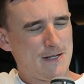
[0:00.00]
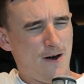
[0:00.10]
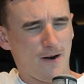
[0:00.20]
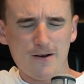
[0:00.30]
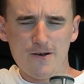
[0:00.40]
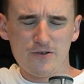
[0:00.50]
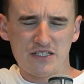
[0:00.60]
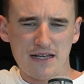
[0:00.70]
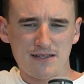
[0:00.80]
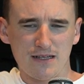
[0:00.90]
I don't know who
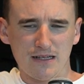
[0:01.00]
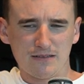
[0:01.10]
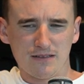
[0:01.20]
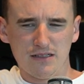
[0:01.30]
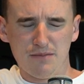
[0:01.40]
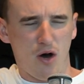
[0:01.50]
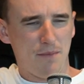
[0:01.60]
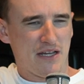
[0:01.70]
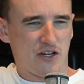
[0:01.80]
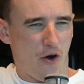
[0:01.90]
says it. It might
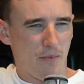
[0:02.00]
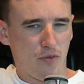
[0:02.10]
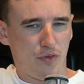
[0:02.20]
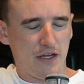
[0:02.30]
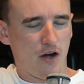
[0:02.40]
be a common thing.